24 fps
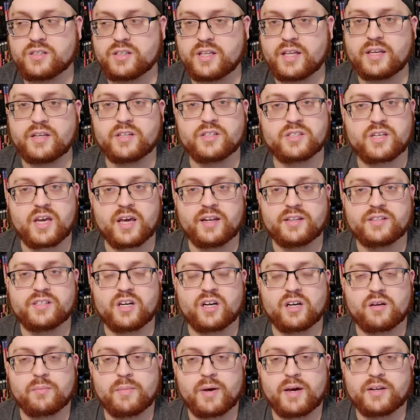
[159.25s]
They just kind of
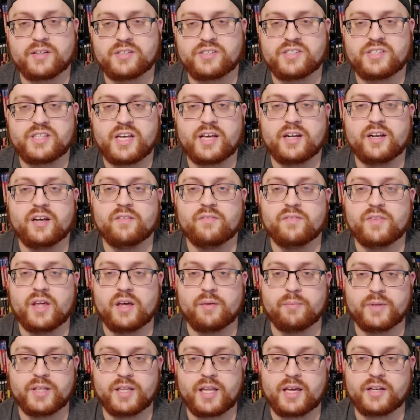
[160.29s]
talk about a set of
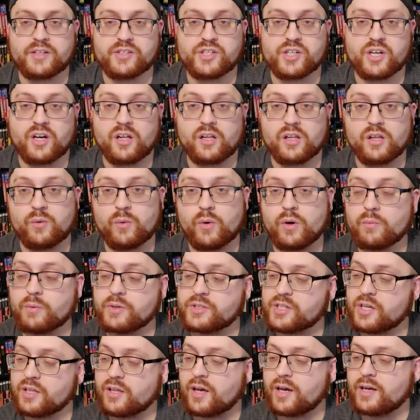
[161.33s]
them in that giallo one,
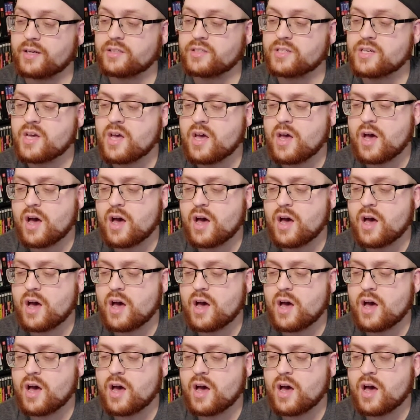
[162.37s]
which I liked.